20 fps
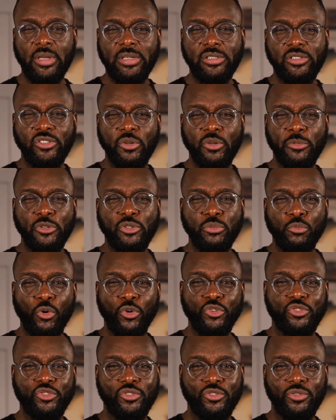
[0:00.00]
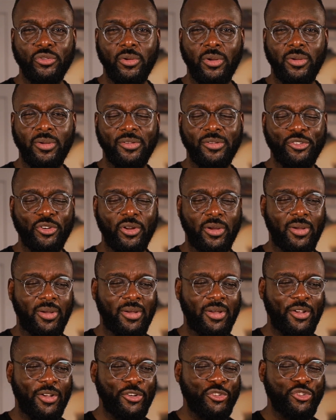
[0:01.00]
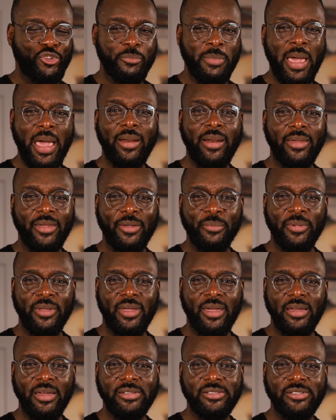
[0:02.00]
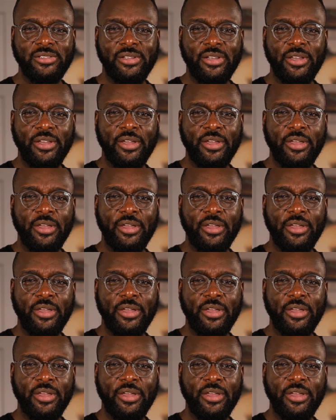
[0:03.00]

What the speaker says: it's so much more dramatic because